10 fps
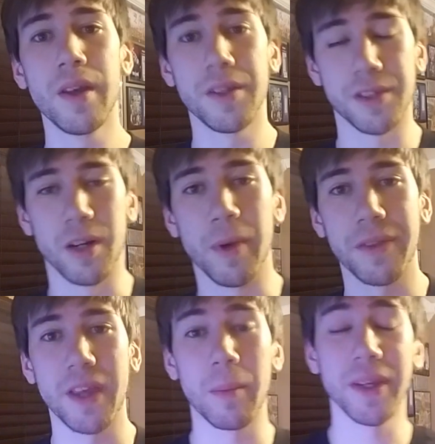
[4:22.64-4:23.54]
Sorry
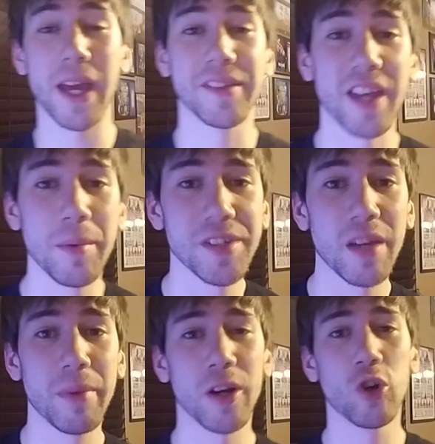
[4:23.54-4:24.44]
about that, but yeah, Sami
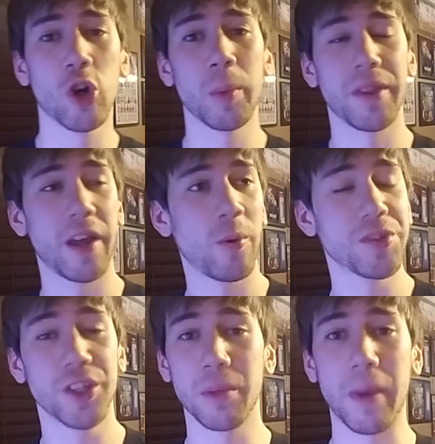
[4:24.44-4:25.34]
Zayn, Baron Corbin, that
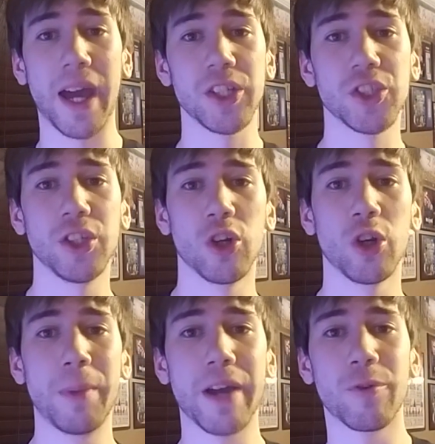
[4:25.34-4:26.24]
was a good match. You know,
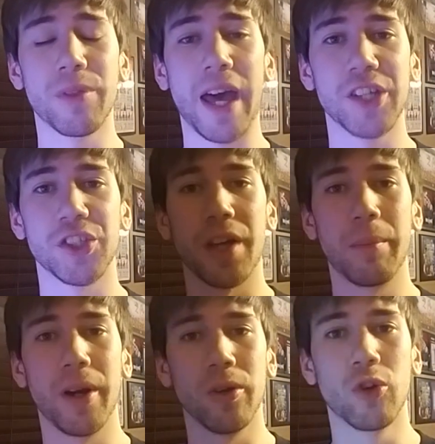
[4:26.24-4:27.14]
good back and forth action.
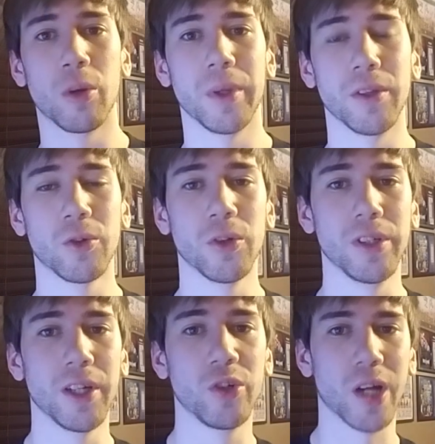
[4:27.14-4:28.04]
Thought Baron Corbin looked
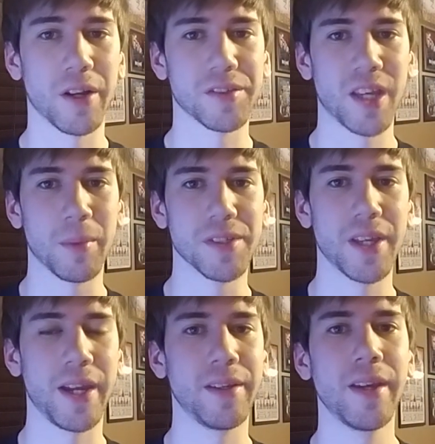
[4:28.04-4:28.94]
really good, grinding Sami
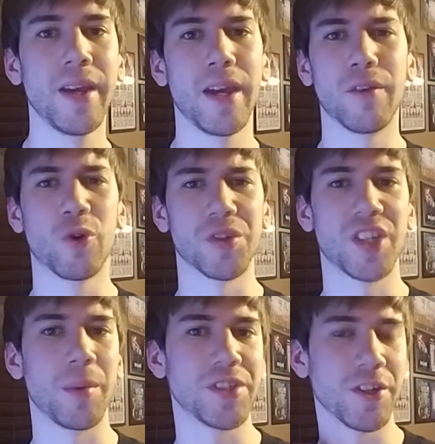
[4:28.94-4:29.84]
Zayn, and of course,
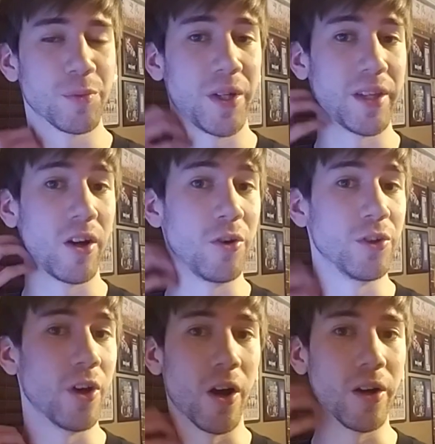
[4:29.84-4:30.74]
Sami Zayn was playing that
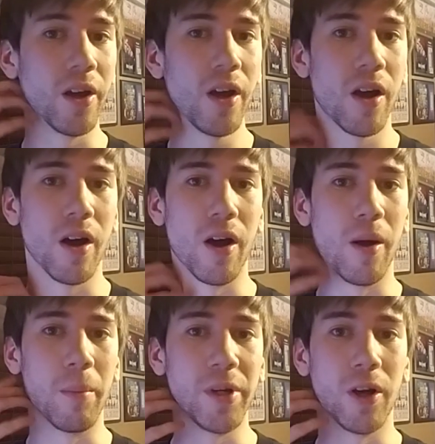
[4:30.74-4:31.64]
underdog,
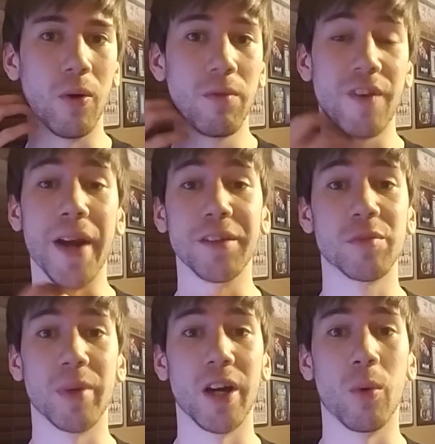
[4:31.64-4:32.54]
you know, fighting
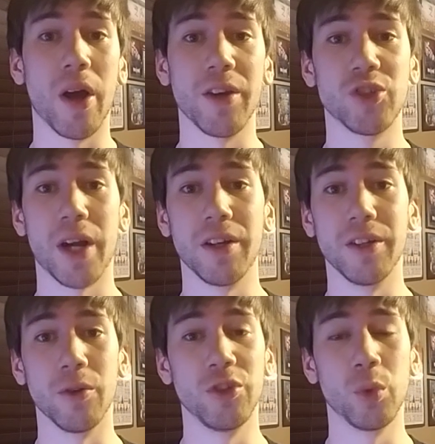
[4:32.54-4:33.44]
spirit while you try to, you
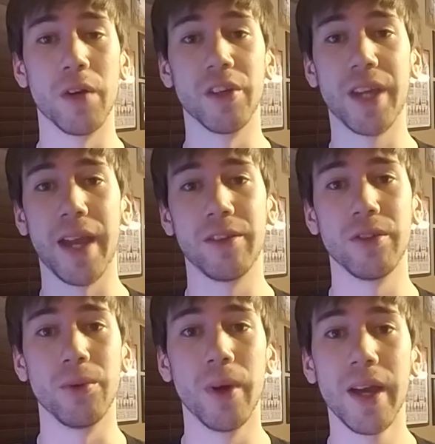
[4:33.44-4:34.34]
know, do whatever he can
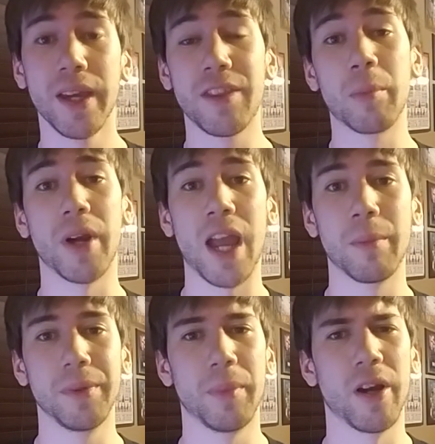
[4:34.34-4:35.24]
to get the upper
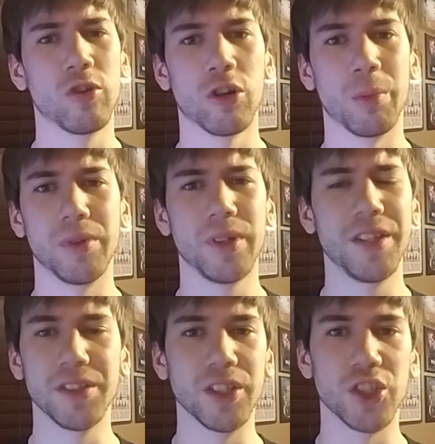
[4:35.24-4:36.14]
hand, but Baron Corbin would
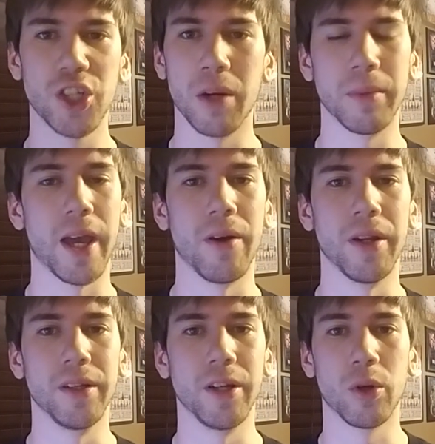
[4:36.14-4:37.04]
easily just shut him down
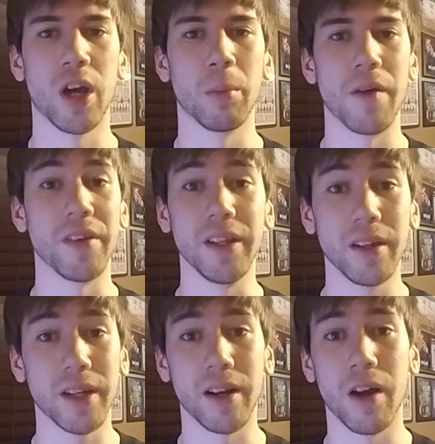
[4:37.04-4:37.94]
and, you know, cut him off
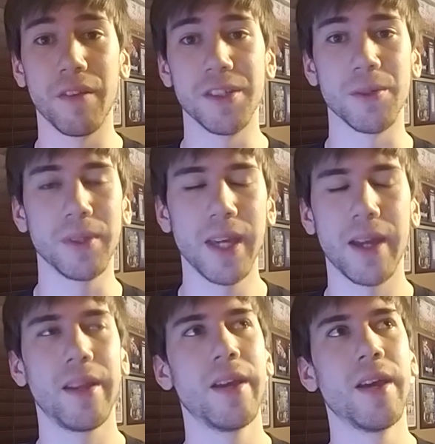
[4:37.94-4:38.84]
any kind of offense he would
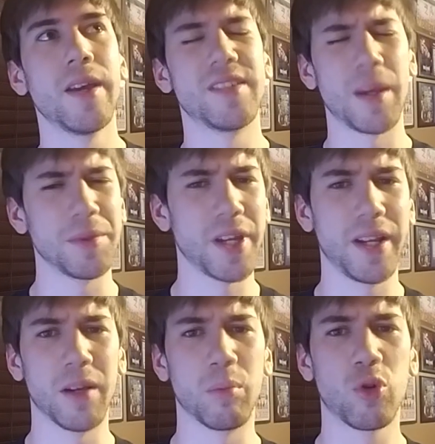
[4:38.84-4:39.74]
get. Sami Zayn
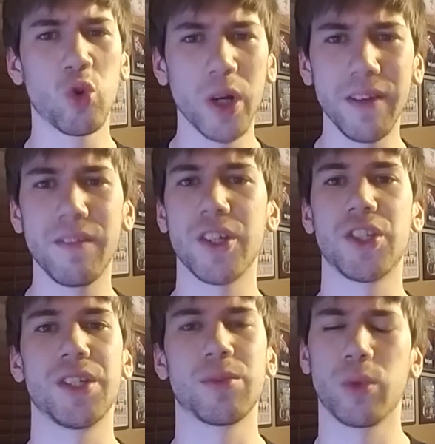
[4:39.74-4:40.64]
hit a pretty
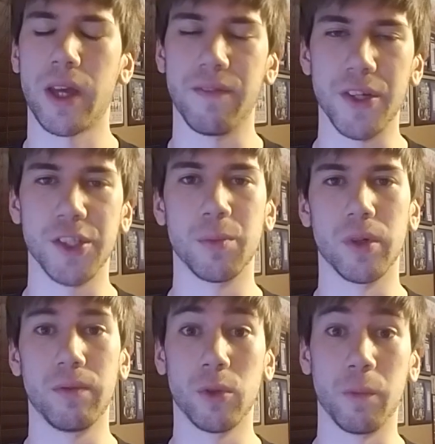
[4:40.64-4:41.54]
vicious, well, not vicious,
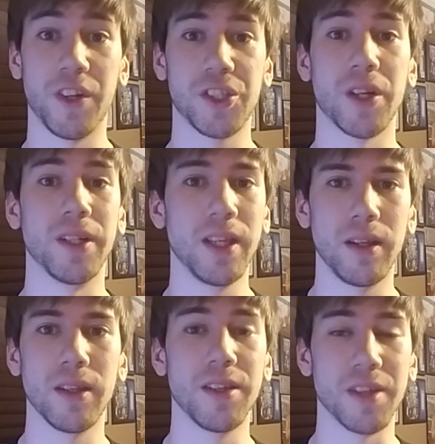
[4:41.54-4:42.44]
but, you know, vicious on
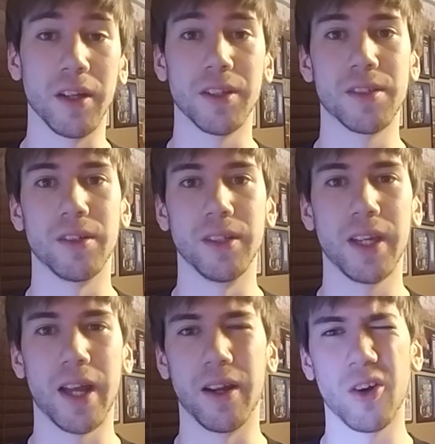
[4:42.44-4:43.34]
his end, considering he
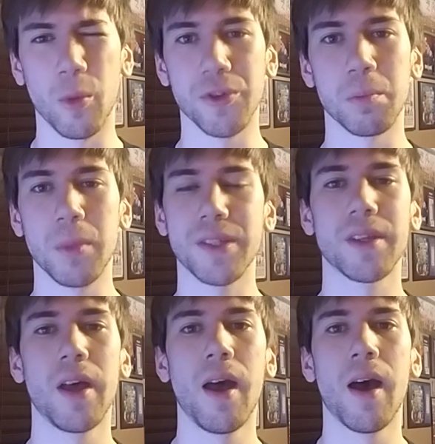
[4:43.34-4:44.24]
kind of almost
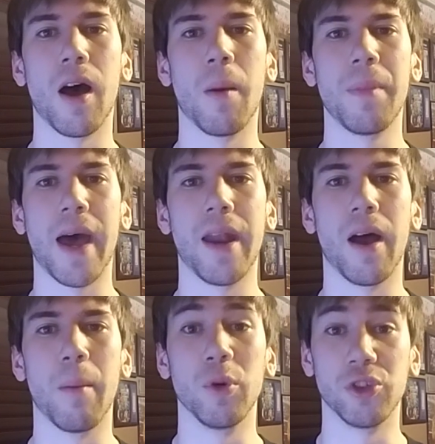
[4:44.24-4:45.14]
missed that
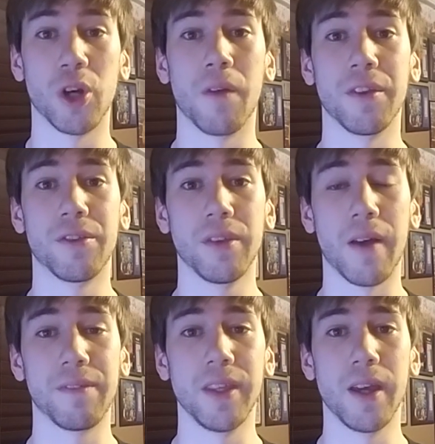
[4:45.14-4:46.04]
moonsault,
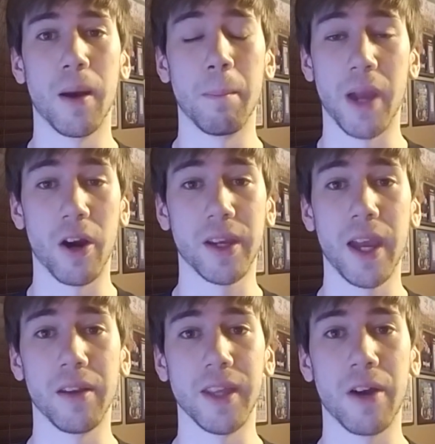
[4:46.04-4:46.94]
that the
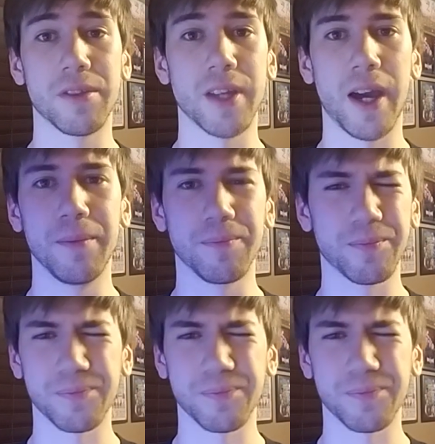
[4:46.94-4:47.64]
barricade on the outside.